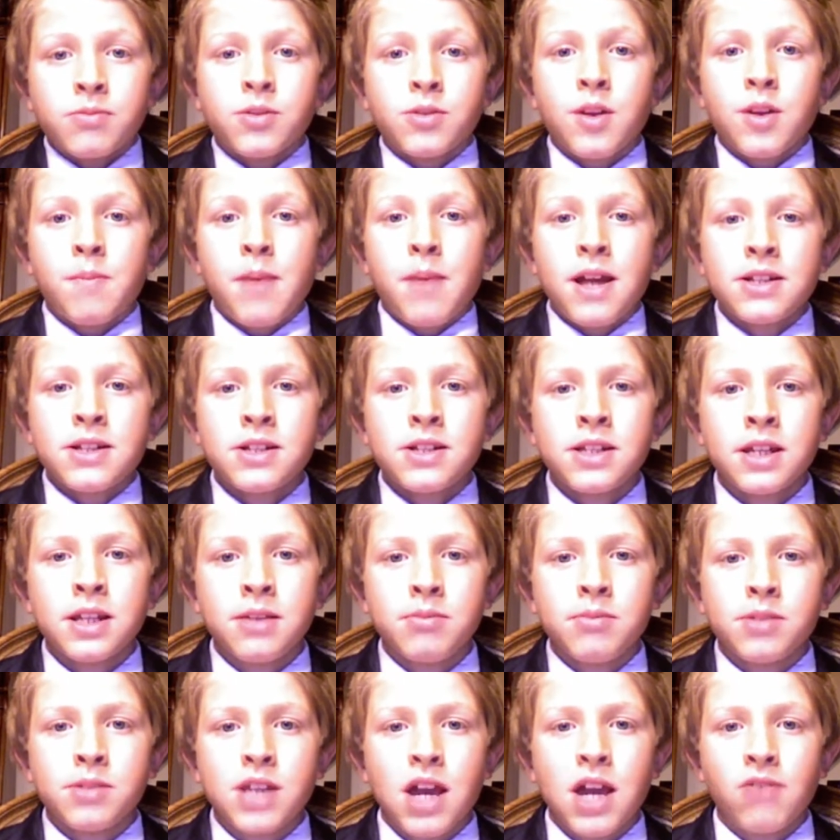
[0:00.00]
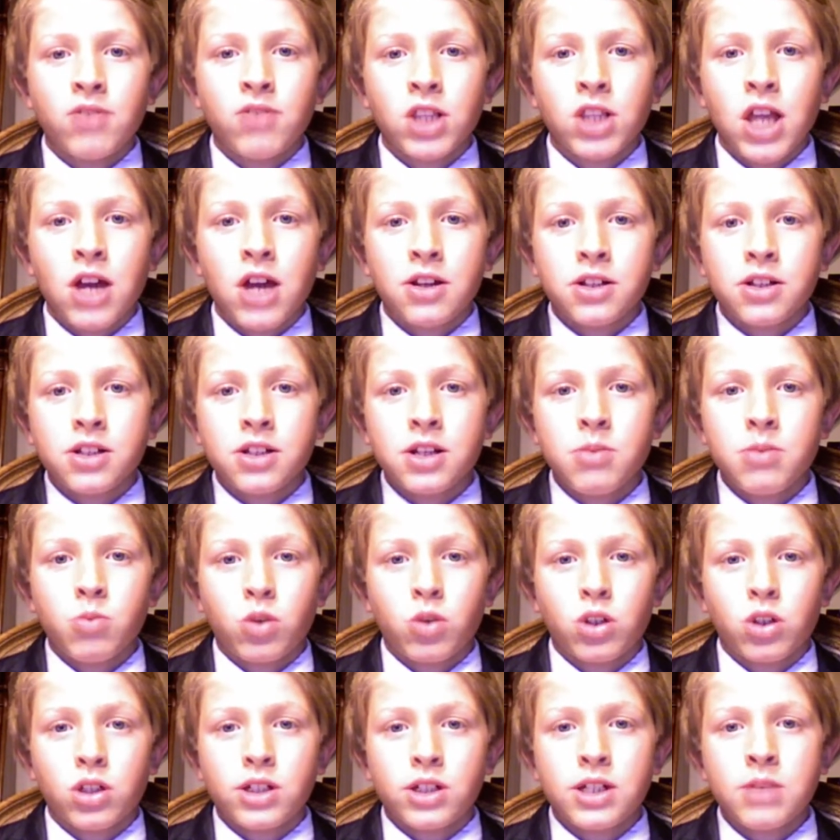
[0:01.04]
The best teams have a lot of
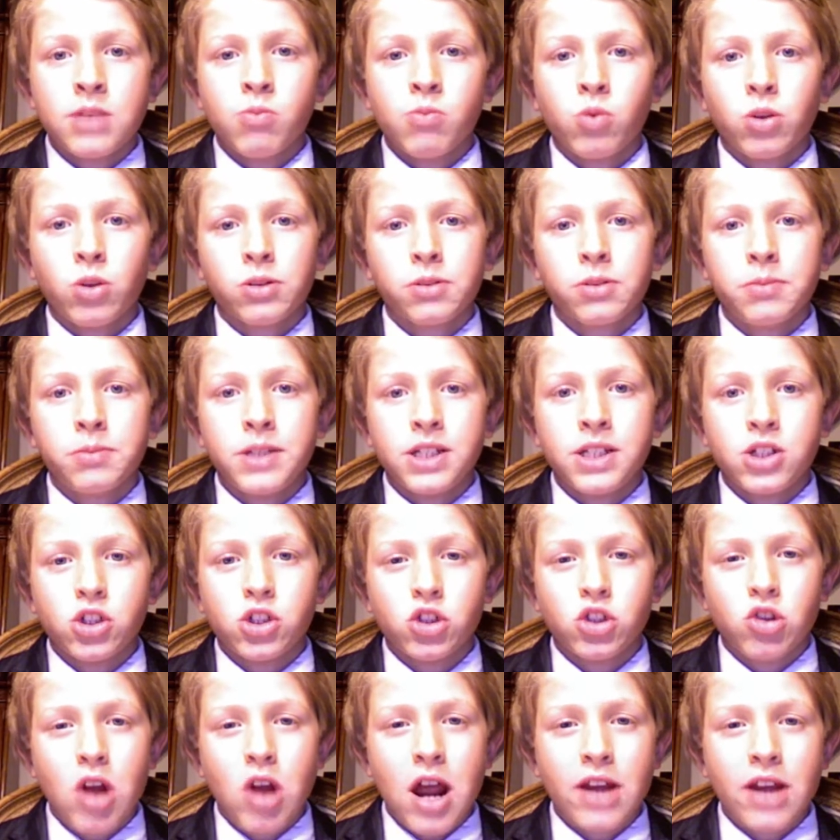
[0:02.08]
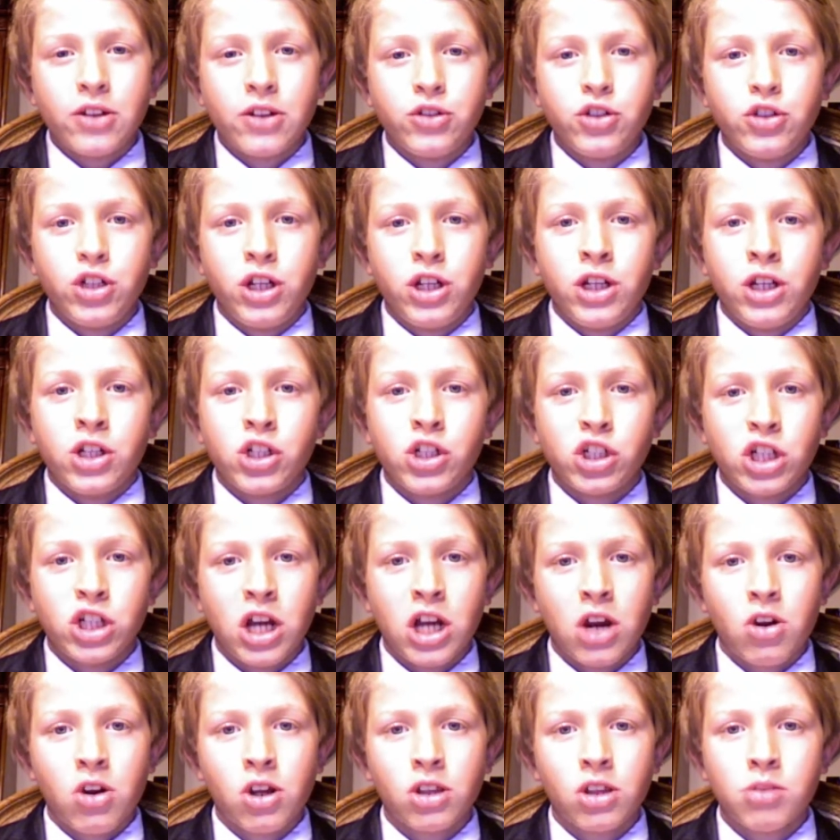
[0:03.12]
teamwork. Teamwork means strategy,
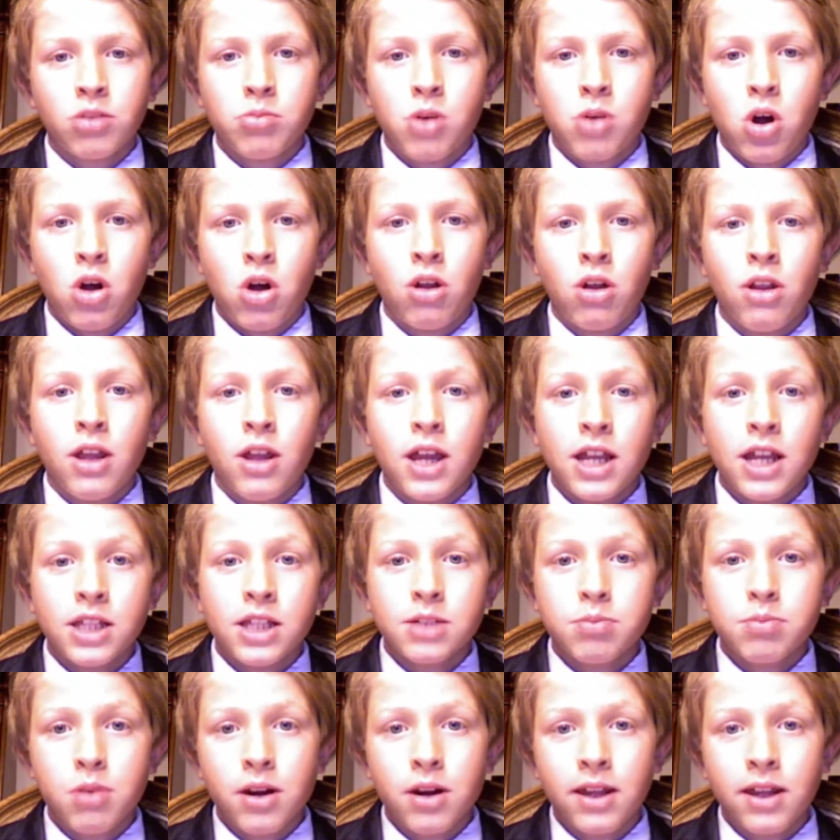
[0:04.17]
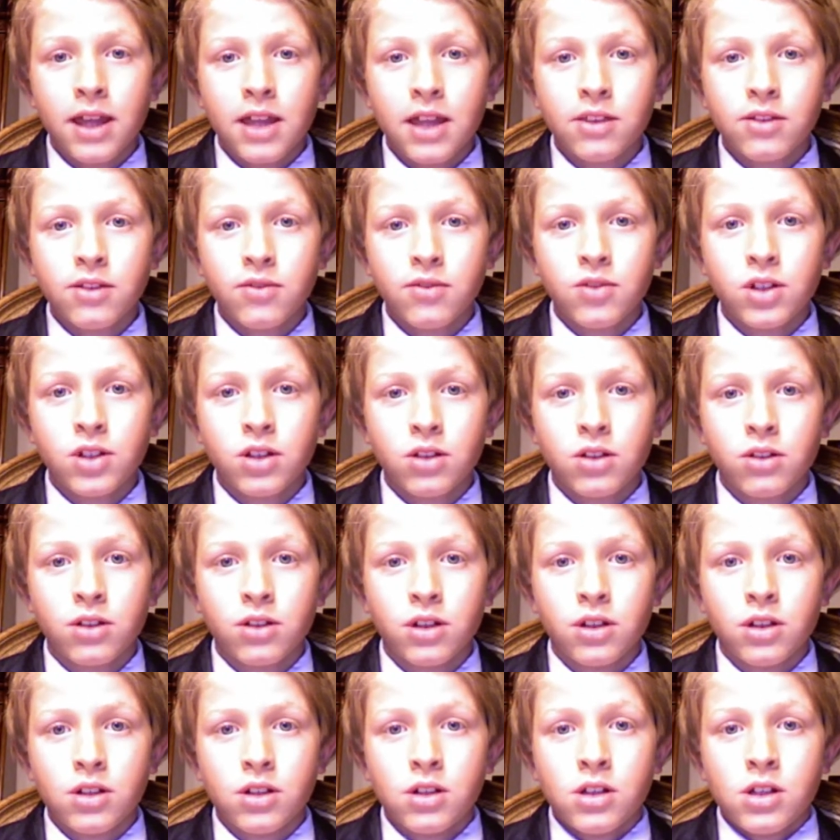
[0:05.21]
sharing the ball, and spreading out the field.
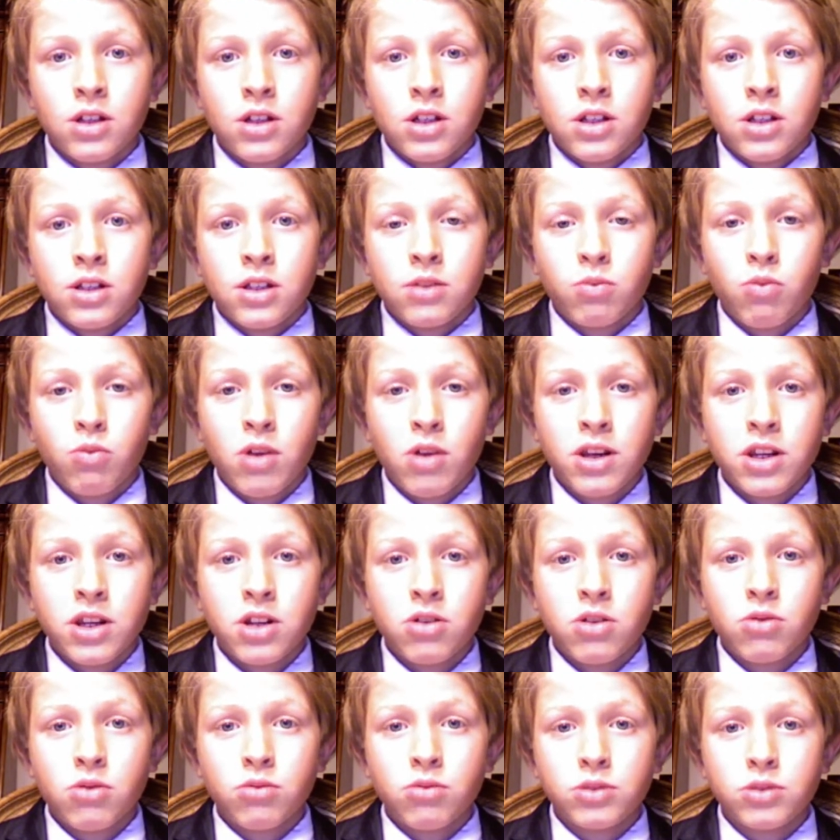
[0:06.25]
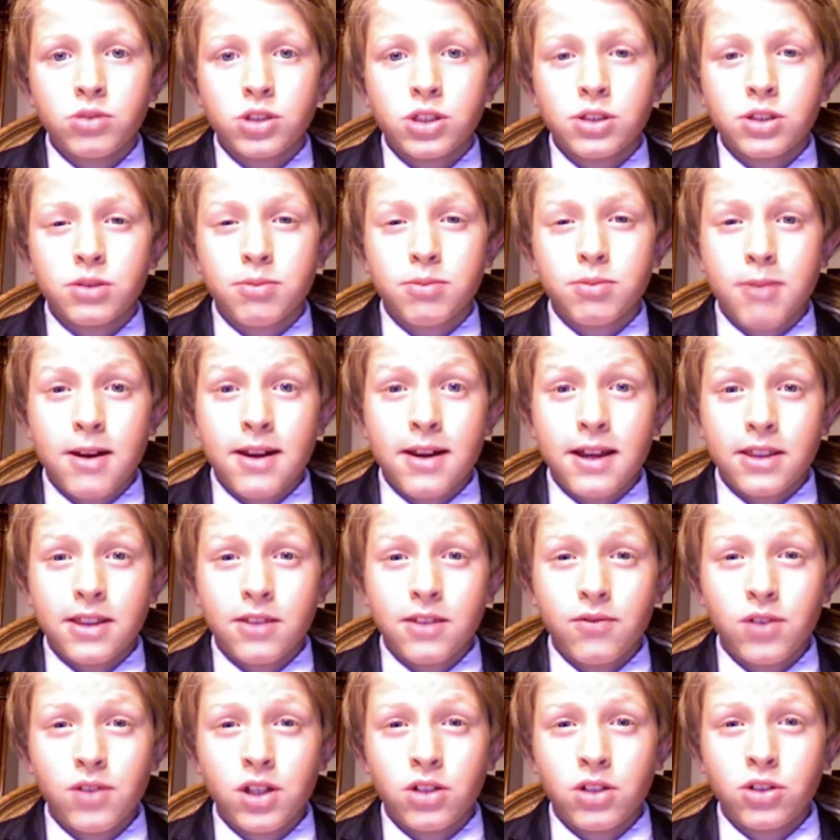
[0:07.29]
When you spread out
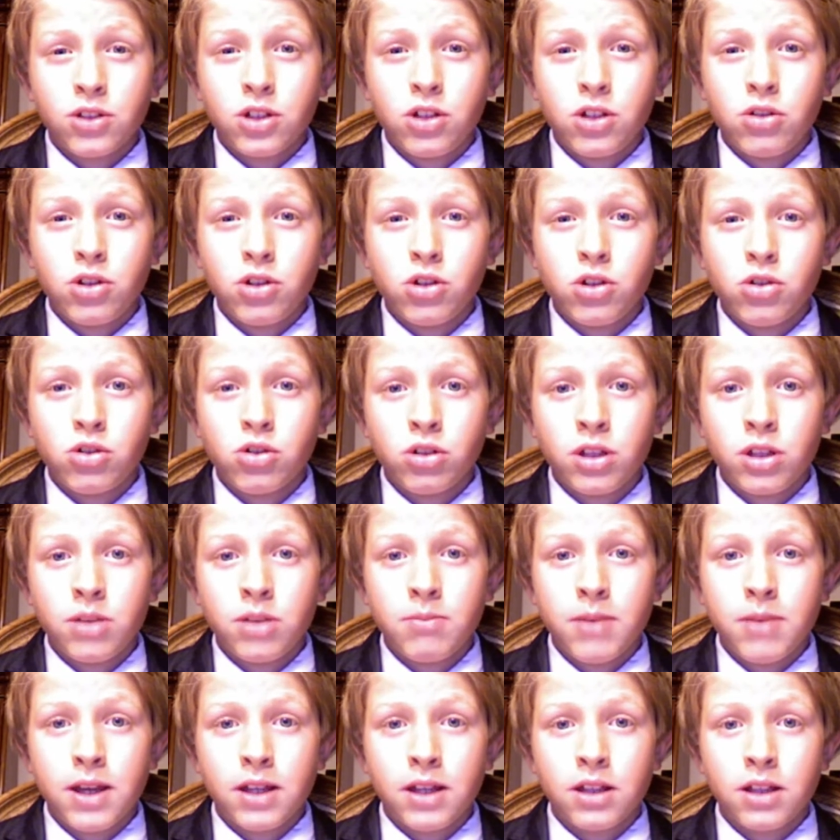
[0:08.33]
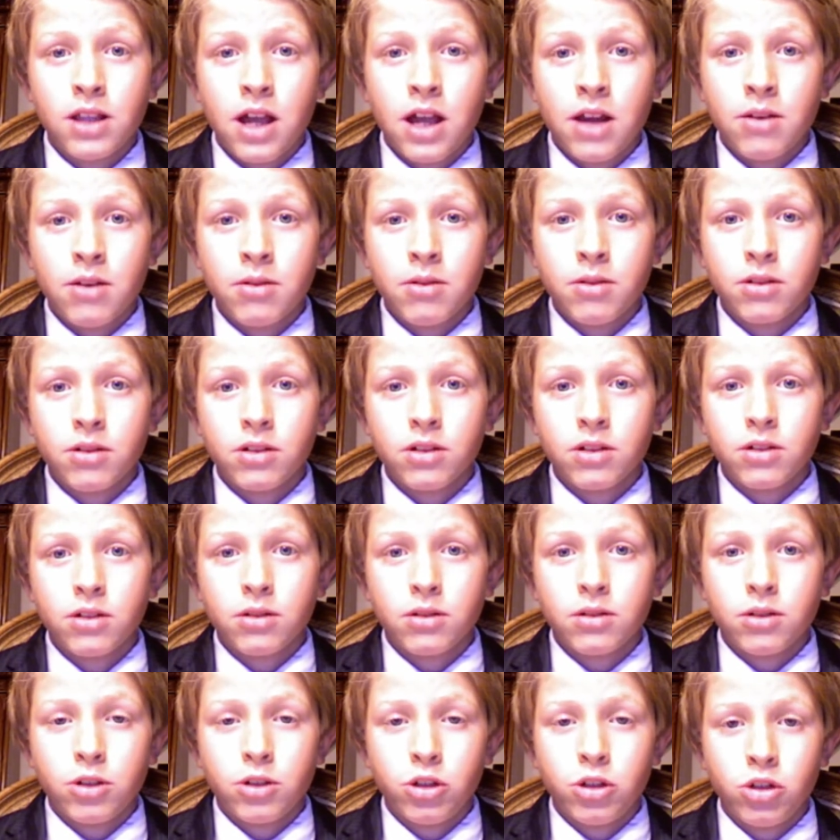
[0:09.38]
the field, you usually make a lot of
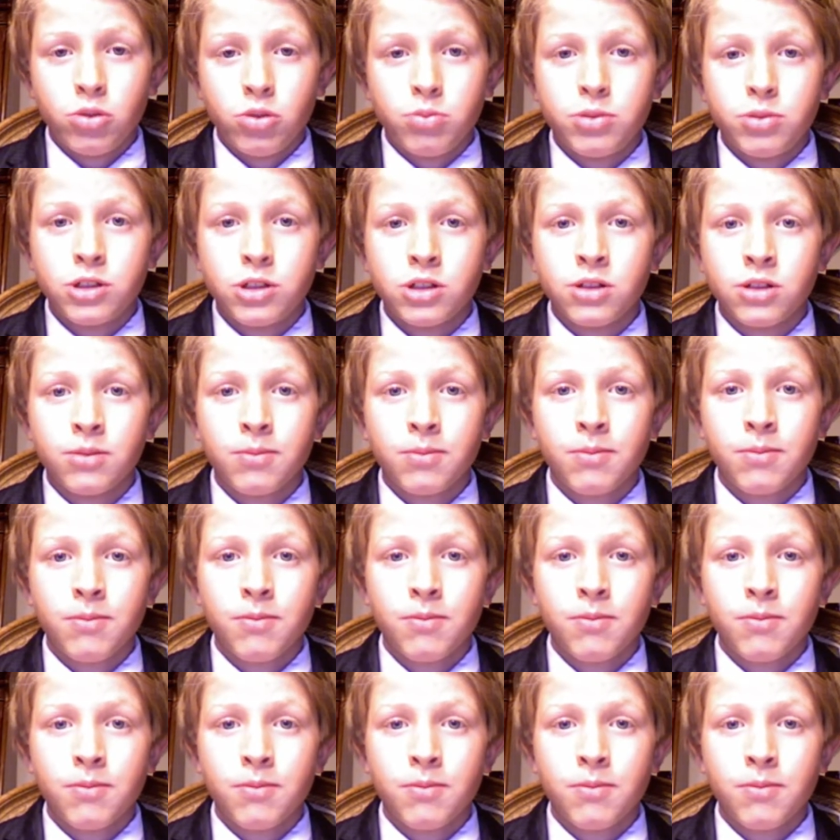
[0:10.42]
hoops.